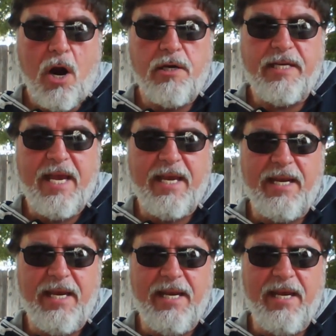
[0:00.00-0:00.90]
are
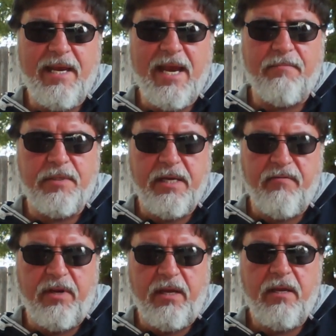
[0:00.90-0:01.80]
taken into
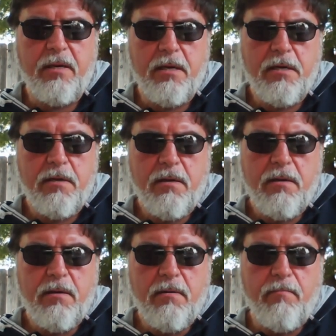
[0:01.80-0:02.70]
captivity
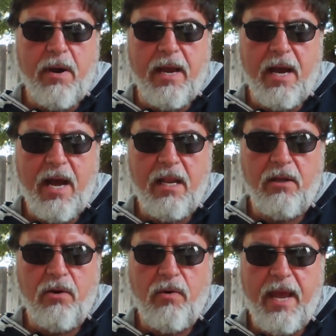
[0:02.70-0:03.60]
by
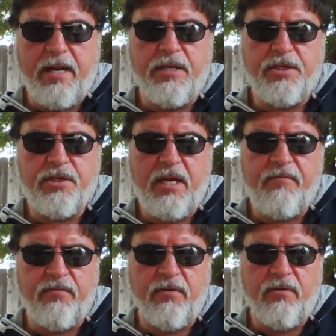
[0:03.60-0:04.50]
hollow and
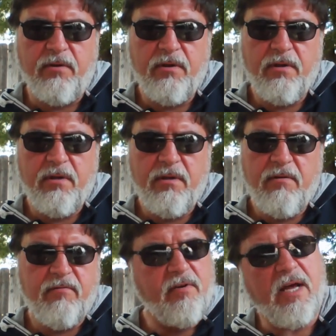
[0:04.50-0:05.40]
deceitful
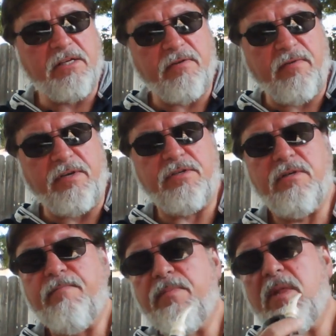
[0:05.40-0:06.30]
philosophies.